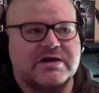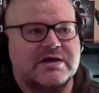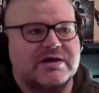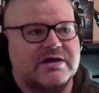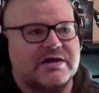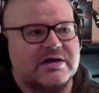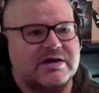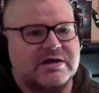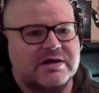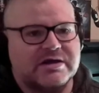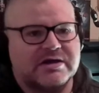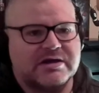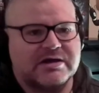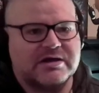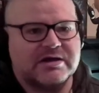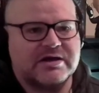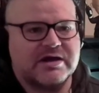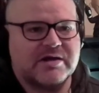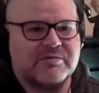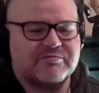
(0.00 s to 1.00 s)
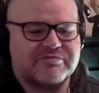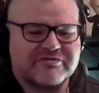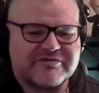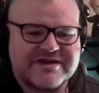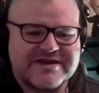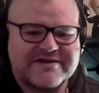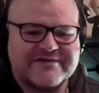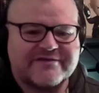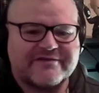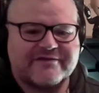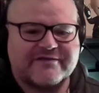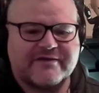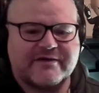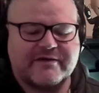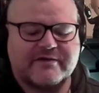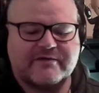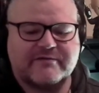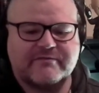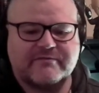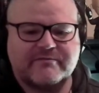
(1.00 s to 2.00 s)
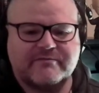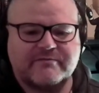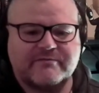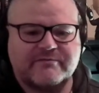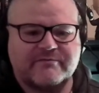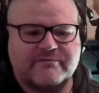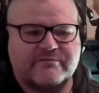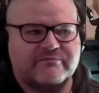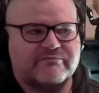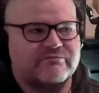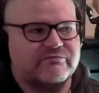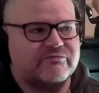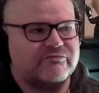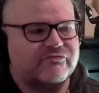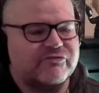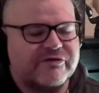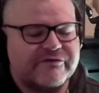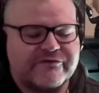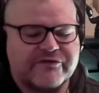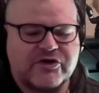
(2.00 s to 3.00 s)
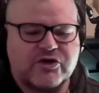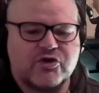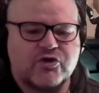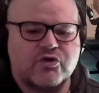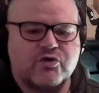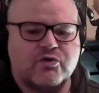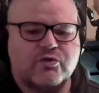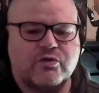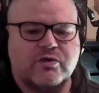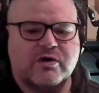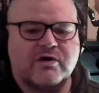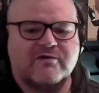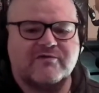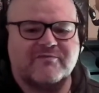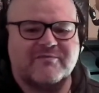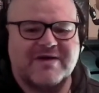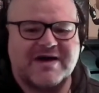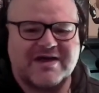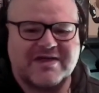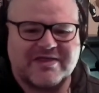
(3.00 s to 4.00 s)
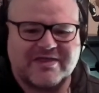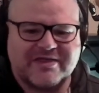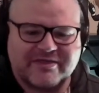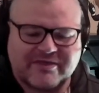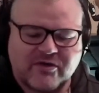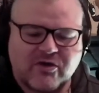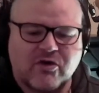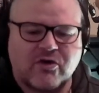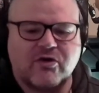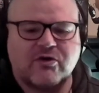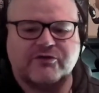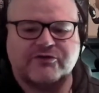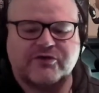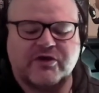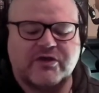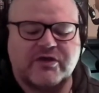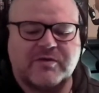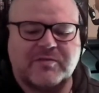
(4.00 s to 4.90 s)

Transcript: a brief review of my thoughts on the